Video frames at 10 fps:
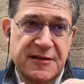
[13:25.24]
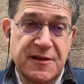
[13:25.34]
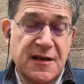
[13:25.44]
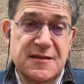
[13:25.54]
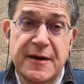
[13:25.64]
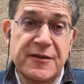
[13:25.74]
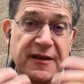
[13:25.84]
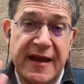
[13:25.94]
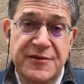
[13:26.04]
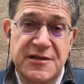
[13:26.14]
with some other
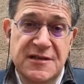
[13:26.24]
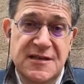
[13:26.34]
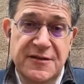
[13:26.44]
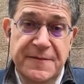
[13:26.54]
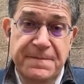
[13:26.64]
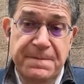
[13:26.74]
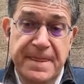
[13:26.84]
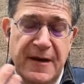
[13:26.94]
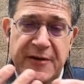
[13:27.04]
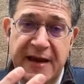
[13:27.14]
languages too?
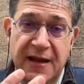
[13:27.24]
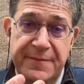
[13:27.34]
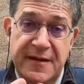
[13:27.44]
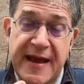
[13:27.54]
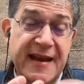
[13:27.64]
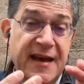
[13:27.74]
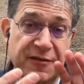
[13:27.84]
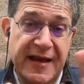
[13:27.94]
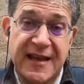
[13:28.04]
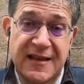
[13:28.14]
That would help,
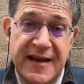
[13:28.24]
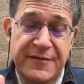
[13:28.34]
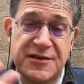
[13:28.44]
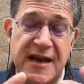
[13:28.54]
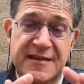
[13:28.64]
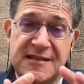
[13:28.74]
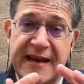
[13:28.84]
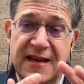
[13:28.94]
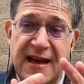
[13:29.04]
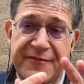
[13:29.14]
any language. And
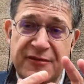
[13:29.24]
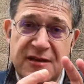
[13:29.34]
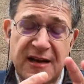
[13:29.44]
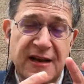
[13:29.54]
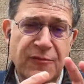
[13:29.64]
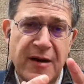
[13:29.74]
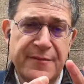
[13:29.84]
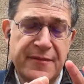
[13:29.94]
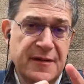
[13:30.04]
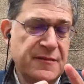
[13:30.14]
second, have you done any
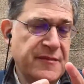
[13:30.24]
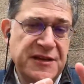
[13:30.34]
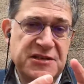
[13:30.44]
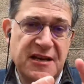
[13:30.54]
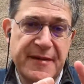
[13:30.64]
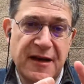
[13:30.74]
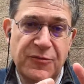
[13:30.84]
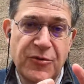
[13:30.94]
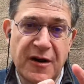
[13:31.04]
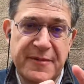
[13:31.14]
web
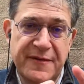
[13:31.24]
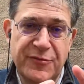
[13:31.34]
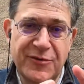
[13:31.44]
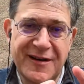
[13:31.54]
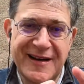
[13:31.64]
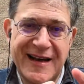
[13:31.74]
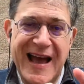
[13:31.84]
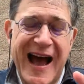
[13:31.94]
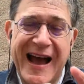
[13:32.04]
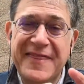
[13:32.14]
HTML work before?
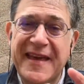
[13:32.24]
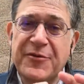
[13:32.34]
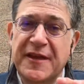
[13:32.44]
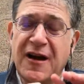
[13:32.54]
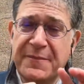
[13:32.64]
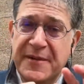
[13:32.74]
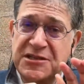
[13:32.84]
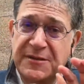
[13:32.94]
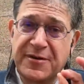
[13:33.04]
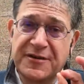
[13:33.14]
I think where the
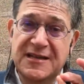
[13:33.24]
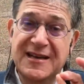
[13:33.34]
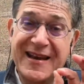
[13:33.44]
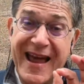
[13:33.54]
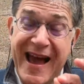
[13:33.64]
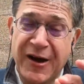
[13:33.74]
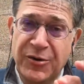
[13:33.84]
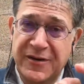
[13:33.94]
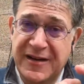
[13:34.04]
RPG person now